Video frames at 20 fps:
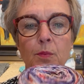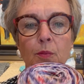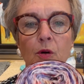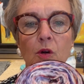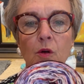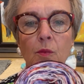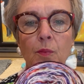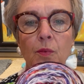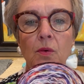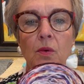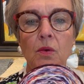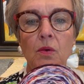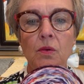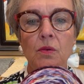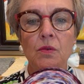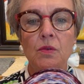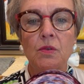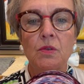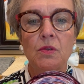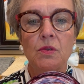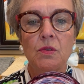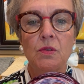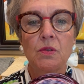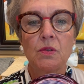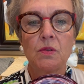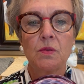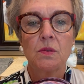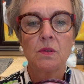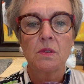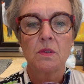
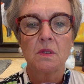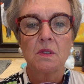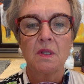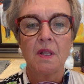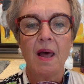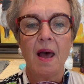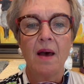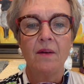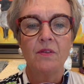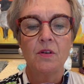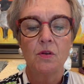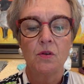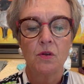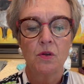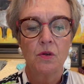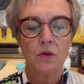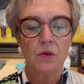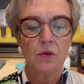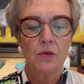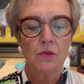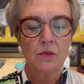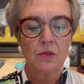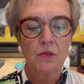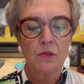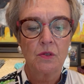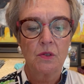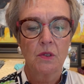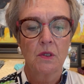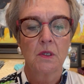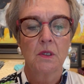purples,
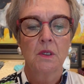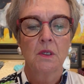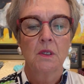lavenders.